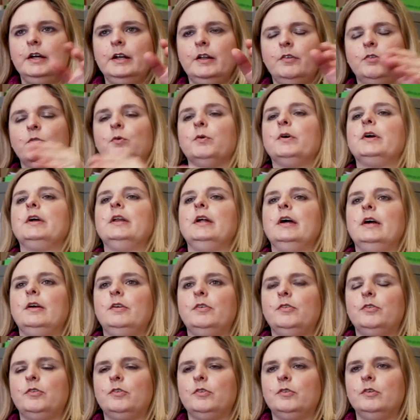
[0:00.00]
and it's
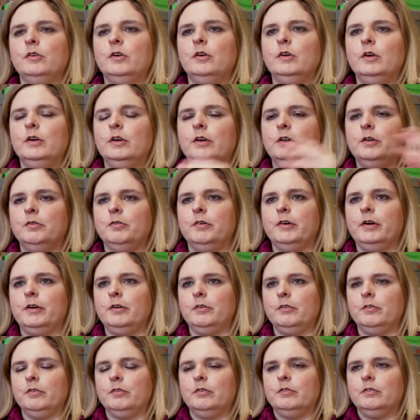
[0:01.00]
organized in a
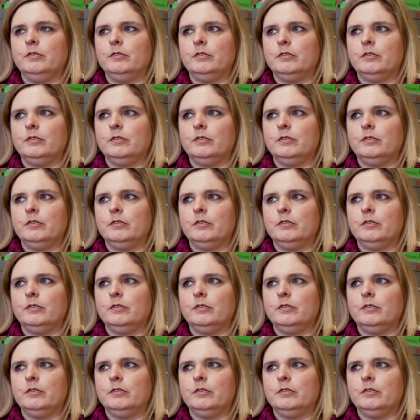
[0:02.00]
very